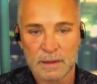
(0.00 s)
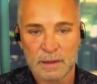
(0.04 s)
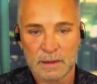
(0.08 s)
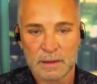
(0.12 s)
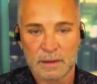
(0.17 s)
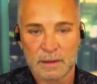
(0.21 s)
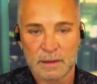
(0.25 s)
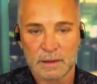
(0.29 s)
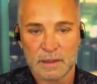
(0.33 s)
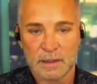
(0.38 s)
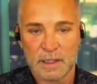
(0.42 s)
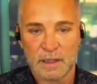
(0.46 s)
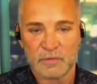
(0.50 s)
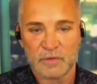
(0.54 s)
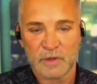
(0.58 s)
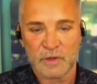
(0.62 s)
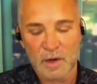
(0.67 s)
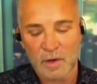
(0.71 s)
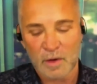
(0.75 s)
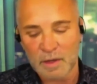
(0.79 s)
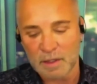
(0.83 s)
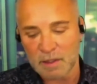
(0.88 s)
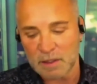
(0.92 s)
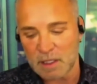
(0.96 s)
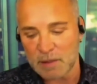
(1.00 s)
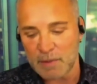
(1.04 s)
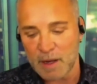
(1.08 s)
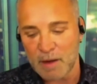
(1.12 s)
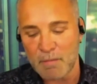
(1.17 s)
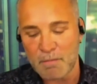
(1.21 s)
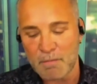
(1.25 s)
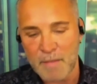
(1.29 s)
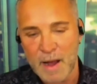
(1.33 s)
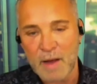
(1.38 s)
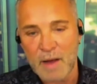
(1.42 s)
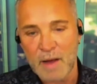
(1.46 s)
Now, if you know anything
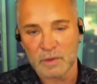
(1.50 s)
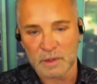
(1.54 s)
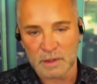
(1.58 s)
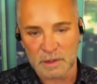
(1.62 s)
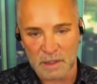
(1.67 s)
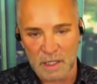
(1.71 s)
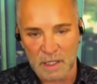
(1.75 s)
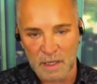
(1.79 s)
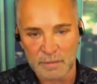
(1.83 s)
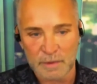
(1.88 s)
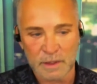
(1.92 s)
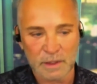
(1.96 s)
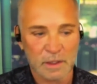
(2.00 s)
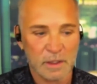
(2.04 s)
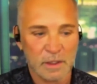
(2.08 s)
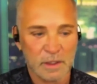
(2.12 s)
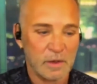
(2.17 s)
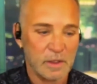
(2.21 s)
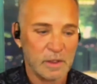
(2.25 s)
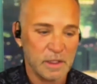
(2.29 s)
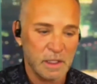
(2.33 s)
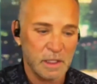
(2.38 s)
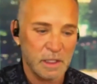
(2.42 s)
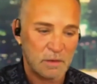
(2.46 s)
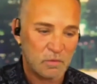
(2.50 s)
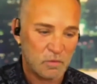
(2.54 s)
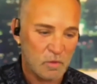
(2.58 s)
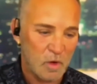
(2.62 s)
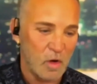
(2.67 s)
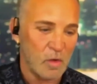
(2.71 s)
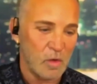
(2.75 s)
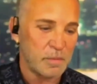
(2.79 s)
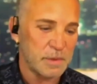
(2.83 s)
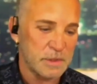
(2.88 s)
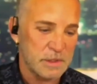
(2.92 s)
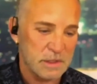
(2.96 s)
about mountain climbing, you need
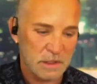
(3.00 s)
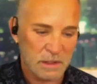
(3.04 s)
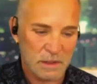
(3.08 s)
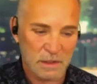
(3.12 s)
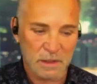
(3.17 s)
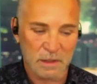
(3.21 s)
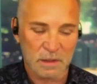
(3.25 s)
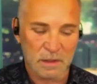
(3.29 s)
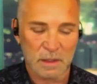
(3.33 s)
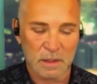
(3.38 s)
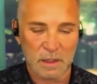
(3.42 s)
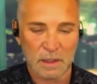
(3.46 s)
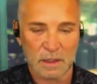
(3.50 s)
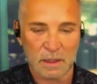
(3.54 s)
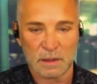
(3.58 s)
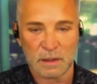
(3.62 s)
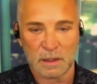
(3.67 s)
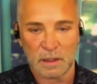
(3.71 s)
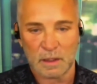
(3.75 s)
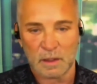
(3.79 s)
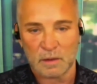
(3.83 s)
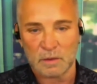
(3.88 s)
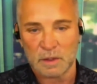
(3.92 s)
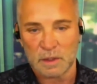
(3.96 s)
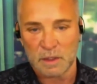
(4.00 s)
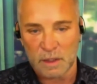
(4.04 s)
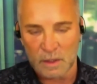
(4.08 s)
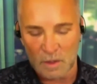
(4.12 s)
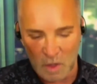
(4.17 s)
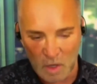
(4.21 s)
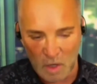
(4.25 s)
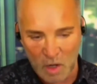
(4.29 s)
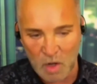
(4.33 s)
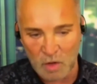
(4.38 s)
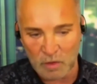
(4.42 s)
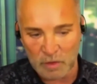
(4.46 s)
ropes, and you need
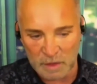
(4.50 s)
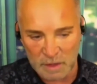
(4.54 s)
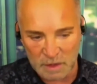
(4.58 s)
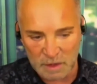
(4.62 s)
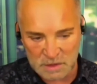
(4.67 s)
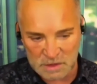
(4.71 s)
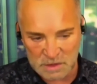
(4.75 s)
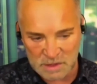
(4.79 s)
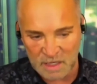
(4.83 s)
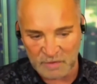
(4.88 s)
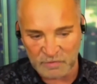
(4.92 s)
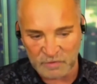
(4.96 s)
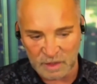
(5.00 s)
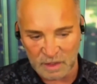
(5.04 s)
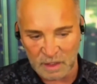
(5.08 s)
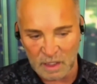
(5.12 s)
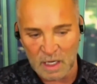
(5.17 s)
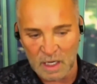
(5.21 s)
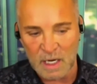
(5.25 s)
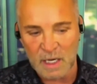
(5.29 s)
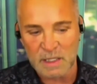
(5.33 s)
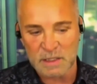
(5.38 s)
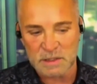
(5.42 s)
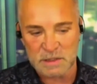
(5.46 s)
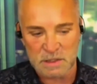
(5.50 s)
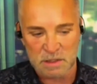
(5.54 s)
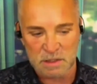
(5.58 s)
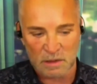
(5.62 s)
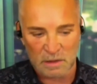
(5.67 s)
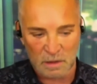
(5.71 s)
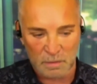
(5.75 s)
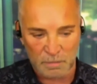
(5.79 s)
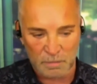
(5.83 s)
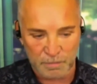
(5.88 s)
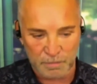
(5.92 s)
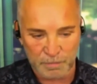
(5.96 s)
all the safety lines and
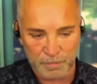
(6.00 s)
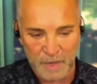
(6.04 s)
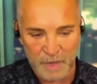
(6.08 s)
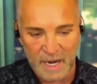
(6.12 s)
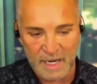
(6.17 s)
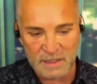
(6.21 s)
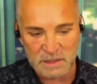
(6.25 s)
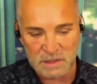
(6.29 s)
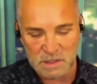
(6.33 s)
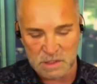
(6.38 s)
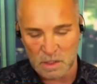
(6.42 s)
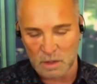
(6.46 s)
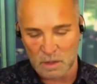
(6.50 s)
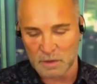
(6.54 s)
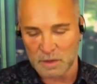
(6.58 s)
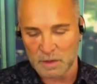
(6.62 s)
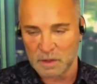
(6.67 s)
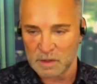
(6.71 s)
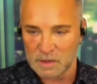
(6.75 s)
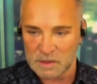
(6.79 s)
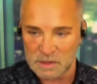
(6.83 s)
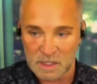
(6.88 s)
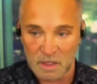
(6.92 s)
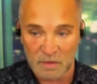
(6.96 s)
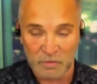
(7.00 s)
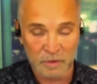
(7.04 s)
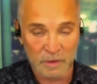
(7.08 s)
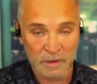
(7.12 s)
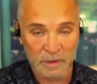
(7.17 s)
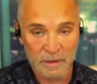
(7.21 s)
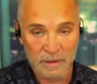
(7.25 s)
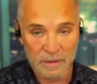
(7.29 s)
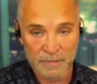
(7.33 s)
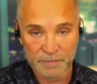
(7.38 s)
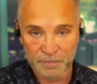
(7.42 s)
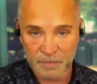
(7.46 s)
your pegs and all the other stuff.
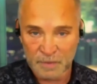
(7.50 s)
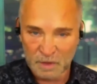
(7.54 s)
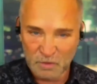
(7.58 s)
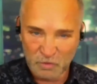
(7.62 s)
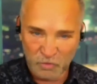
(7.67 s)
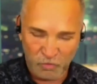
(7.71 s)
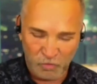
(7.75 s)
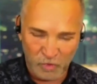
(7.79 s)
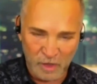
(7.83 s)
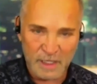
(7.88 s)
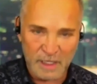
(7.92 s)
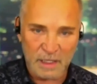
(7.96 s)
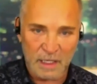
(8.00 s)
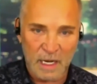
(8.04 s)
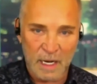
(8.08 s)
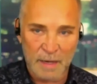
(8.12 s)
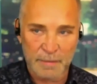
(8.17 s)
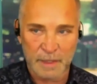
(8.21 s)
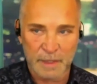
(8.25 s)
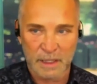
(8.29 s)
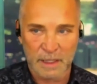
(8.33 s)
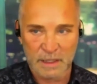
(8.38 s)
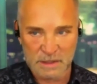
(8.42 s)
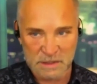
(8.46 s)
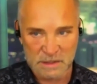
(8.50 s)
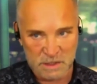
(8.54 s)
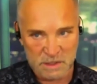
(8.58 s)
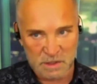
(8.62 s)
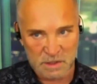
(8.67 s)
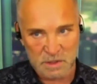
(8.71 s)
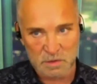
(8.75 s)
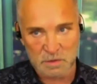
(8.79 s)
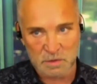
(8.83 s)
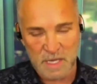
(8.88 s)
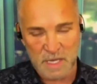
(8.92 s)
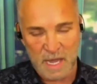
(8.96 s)
Free climbing is to
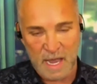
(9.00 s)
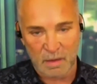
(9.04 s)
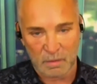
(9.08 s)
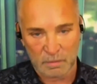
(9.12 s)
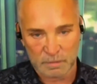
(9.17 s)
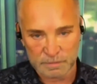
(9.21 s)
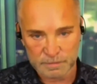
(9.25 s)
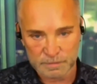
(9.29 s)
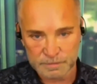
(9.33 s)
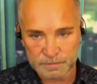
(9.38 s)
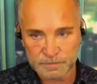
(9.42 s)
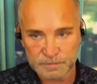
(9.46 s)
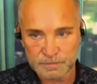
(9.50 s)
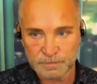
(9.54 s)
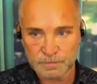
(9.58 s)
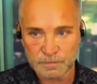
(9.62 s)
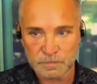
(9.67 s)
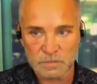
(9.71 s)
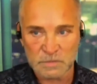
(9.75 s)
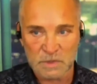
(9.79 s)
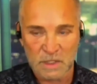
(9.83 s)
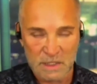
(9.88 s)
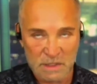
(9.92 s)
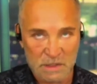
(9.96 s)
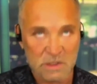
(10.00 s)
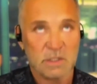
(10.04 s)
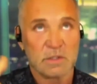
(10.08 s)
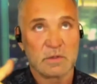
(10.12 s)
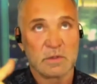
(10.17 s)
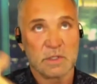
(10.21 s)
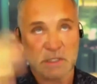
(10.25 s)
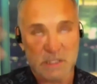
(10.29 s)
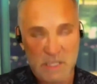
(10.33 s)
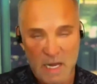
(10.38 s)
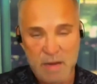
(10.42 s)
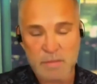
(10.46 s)
do that, is to do the
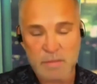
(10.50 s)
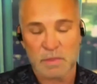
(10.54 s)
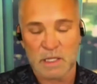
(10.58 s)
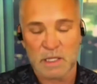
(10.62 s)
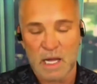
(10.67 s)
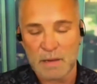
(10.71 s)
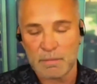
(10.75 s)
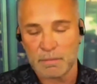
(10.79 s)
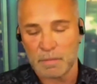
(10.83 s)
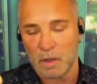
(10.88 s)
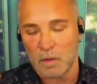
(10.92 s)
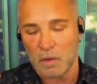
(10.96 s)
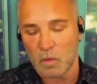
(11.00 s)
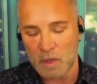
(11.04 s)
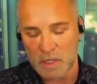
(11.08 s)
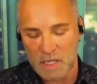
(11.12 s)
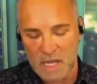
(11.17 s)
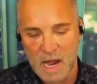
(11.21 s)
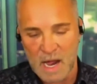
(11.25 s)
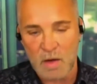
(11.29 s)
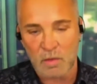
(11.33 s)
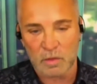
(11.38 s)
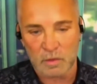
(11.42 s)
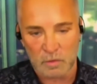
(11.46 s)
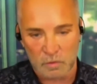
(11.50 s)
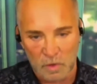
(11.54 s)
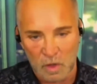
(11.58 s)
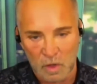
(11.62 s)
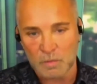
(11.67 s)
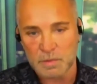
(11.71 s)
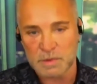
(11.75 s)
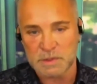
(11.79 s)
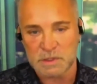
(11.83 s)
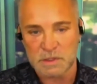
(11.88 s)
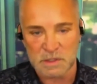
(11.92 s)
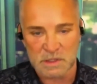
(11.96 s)
same climb, but without the
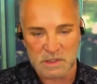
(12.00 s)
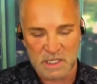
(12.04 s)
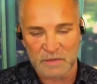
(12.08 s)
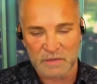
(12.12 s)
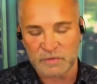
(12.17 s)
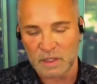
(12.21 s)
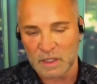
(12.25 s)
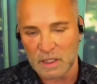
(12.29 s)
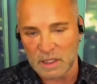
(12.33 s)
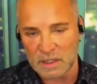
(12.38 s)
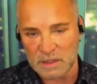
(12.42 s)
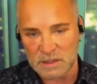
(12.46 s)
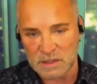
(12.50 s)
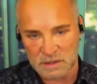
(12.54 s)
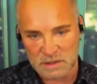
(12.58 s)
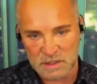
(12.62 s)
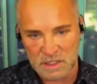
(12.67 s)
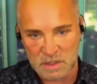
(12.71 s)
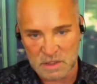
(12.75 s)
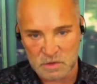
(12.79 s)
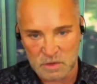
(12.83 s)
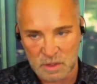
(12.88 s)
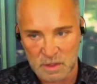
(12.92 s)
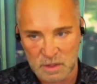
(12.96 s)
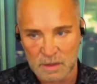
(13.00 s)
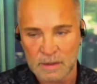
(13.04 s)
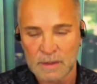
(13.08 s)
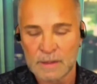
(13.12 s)
ropes and the safety lines, etc.